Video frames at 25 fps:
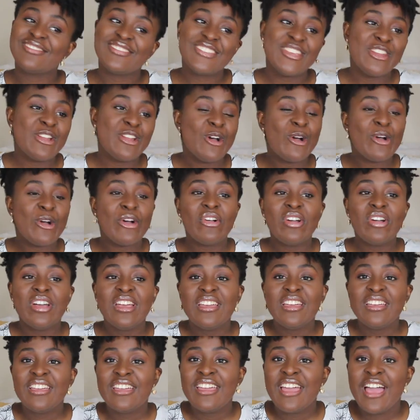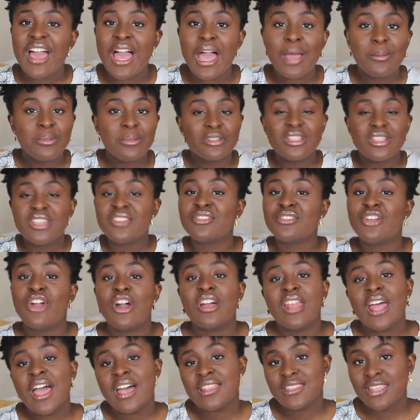you know, I believe
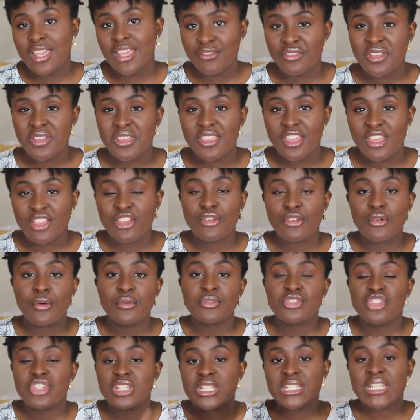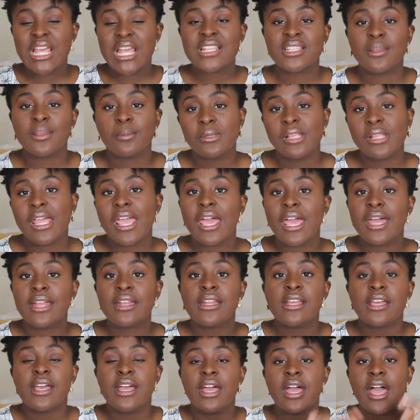God has everything. You know, Jesus has a
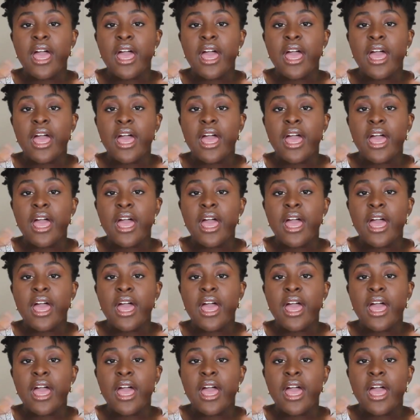plan.